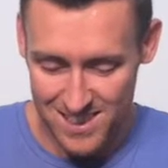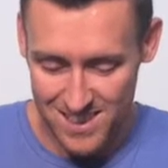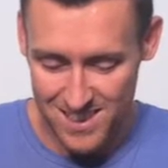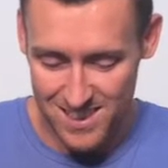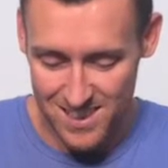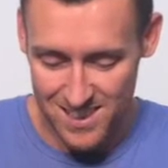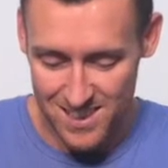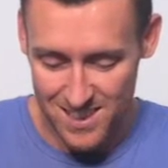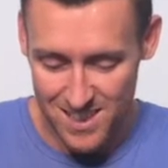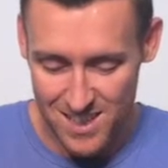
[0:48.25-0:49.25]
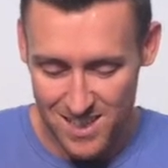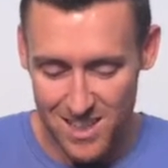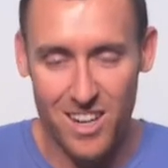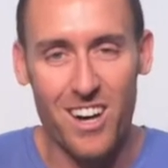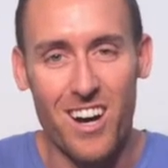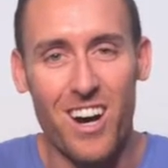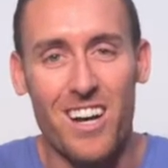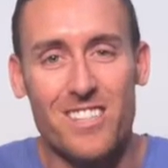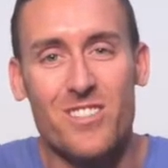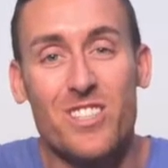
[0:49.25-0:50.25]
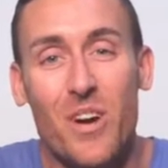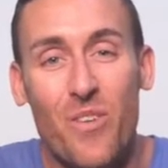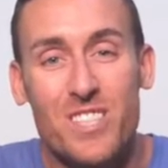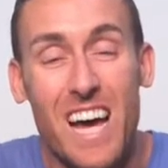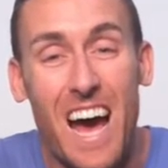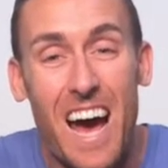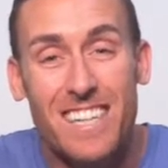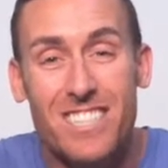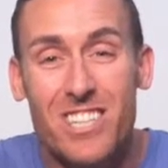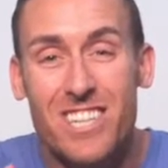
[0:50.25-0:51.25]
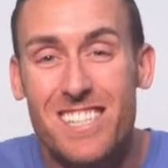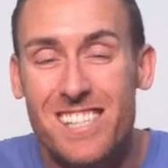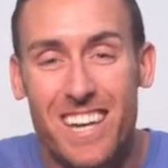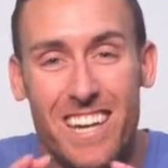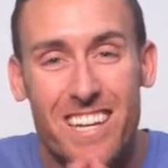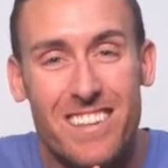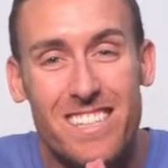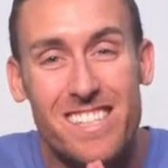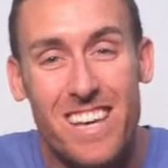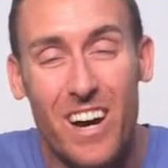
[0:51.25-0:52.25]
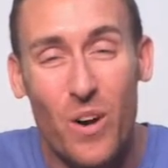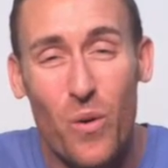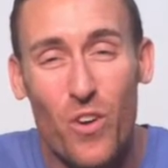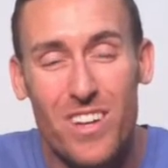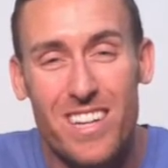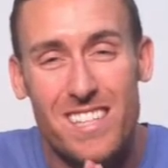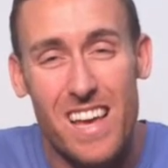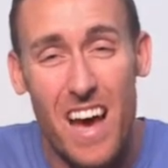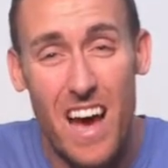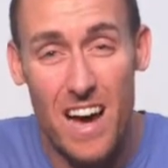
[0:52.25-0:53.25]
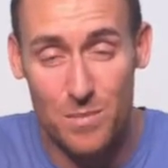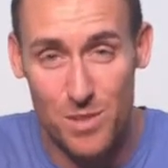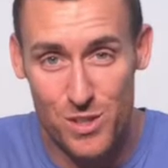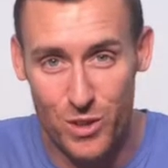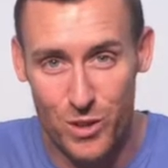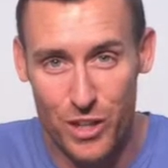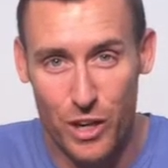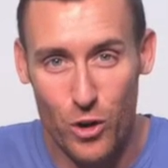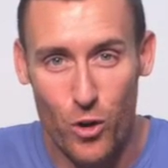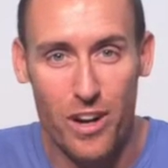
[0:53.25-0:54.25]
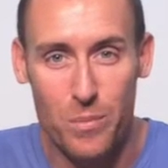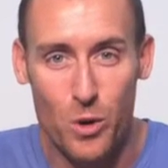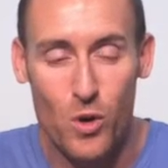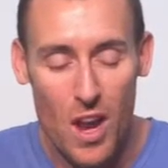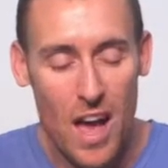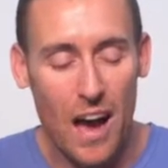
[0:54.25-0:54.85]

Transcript: I see the hurt. All right, so I'm just gonna pause that. As you can see, the sound quality is absolutely incredible.